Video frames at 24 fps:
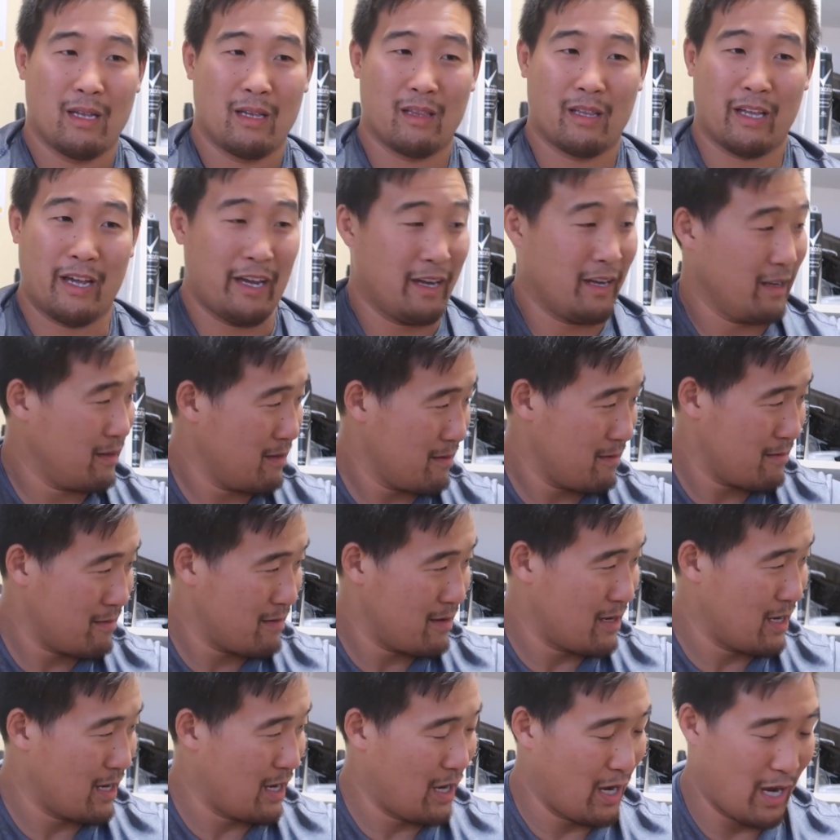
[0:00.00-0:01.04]
Like
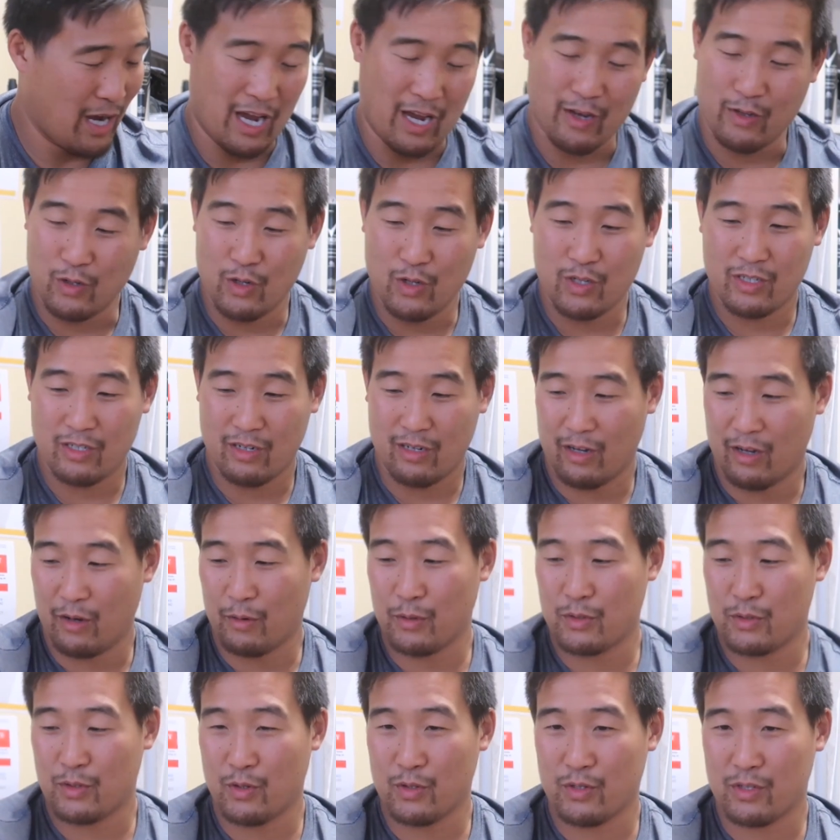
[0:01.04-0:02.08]
I
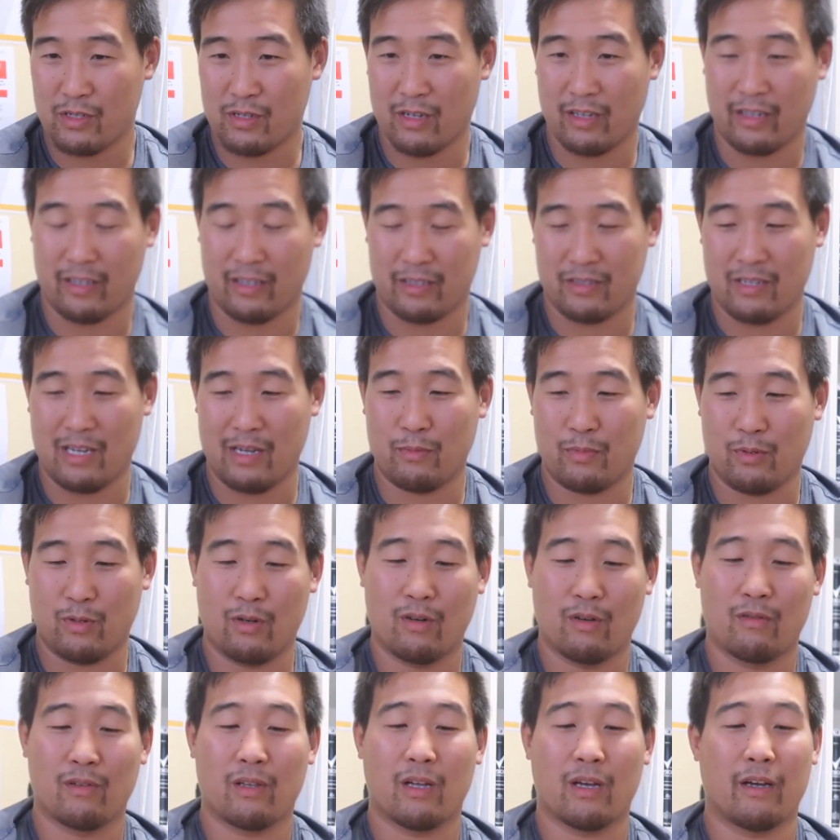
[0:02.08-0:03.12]
always use the
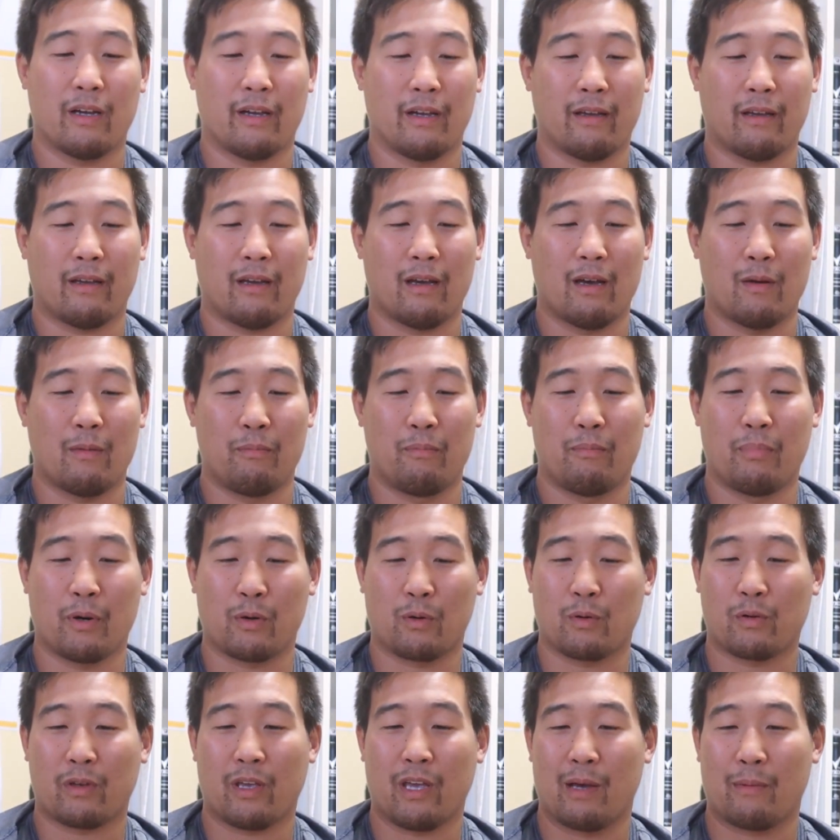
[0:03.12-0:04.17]
example of like a
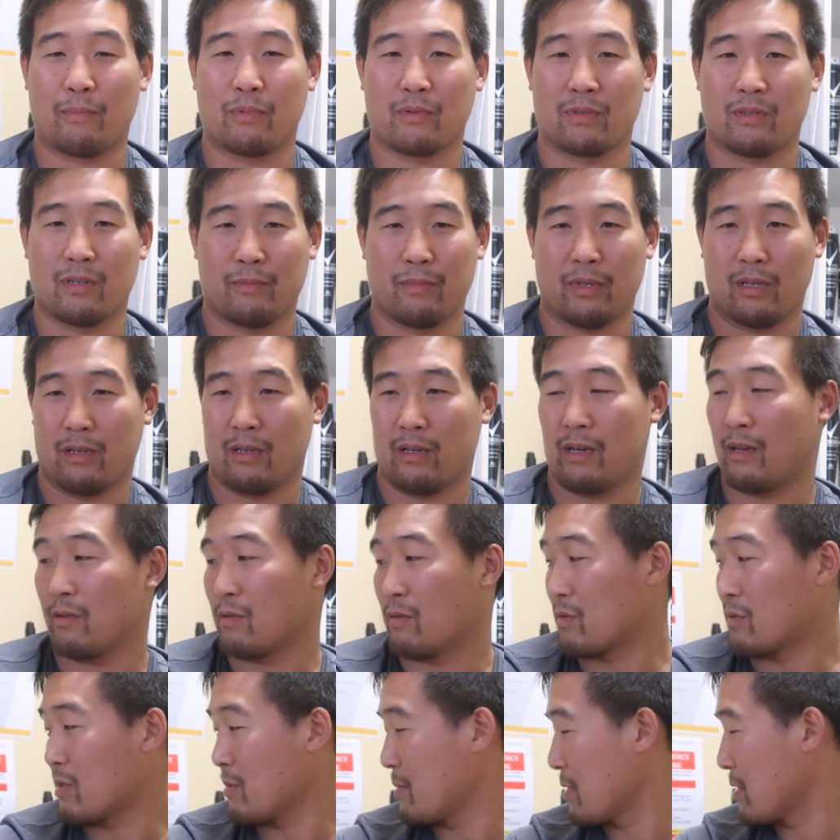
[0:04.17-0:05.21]
bottle cap or something like that,
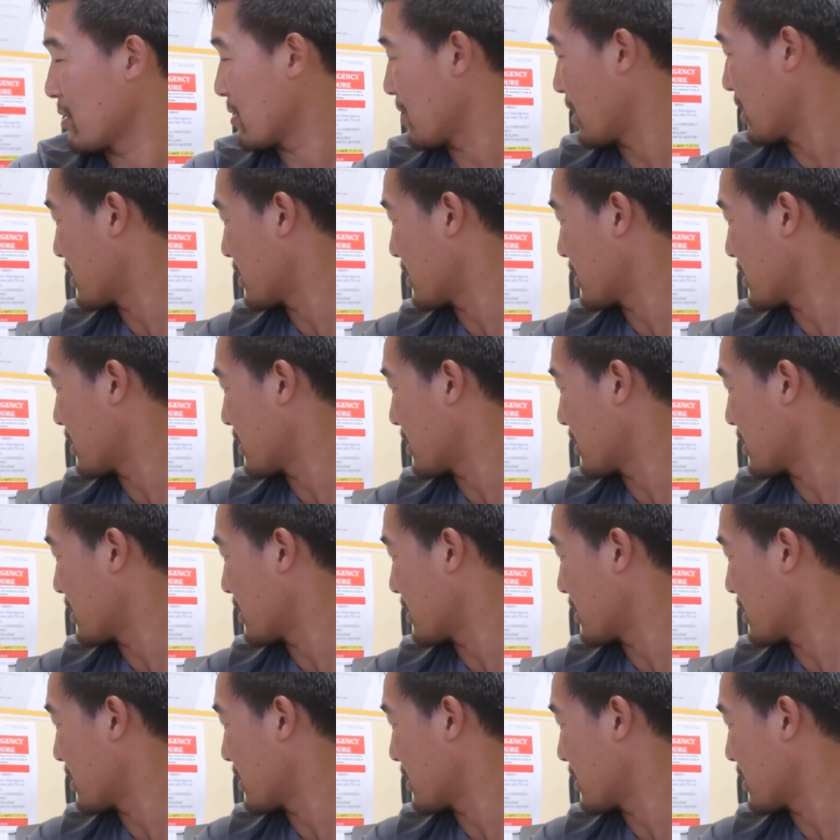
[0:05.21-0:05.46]
or something